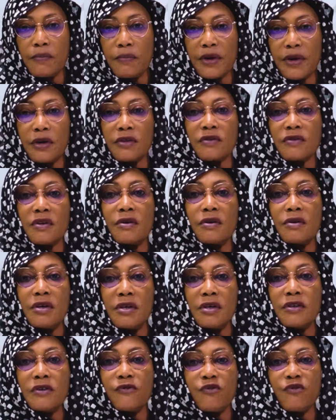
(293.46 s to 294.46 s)
Because
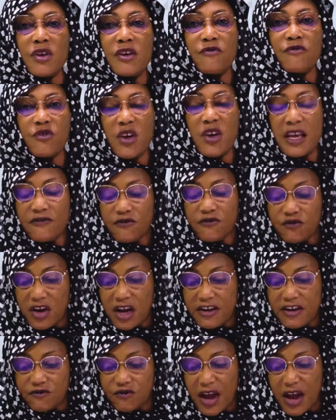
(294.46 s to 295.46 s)

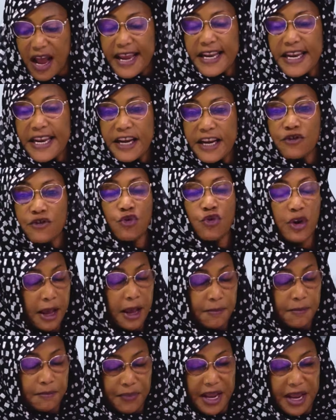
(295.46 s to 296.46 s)
if I need to
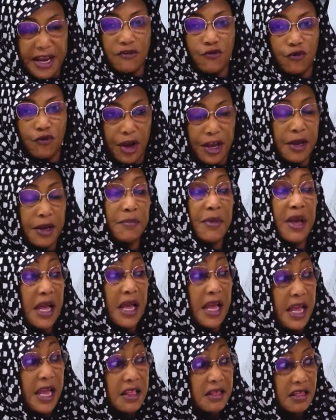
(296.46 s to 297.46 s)
campaign for him
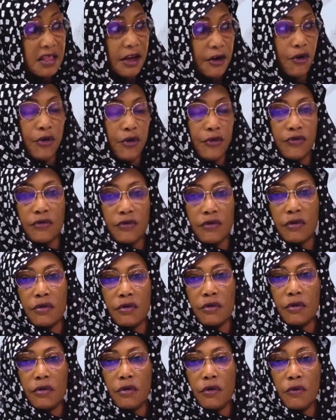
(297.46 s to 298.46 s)
in the North,
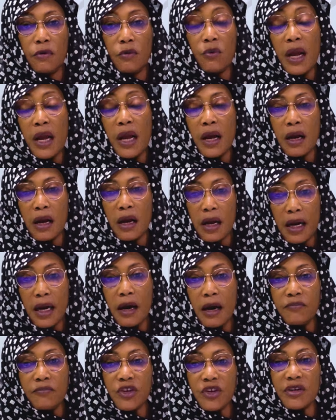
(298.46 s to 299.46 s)
where
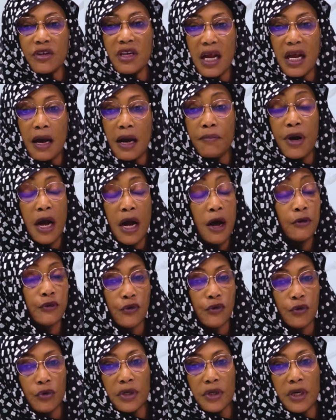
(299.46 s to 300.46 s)
Alhamdulillah I'm a
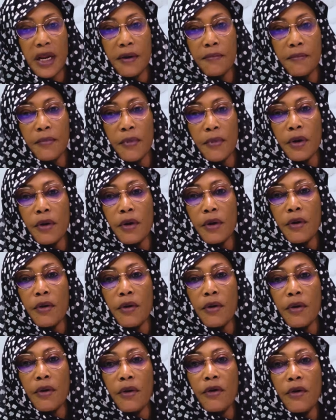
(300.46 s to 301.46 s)
household name,
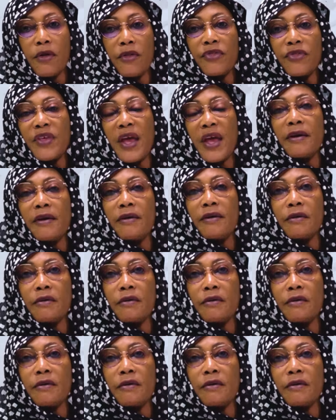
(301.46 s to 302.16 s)
then